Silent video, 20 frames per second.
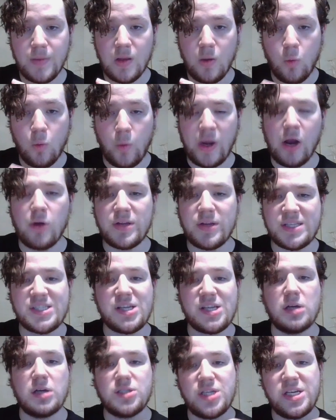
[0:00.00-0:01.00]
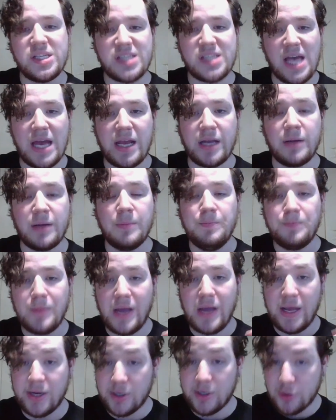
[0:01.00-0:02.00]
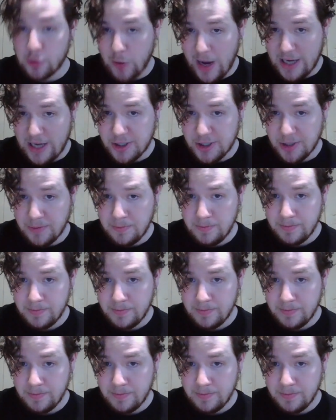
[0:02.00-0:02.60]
We know that Sanji is heading in a direction.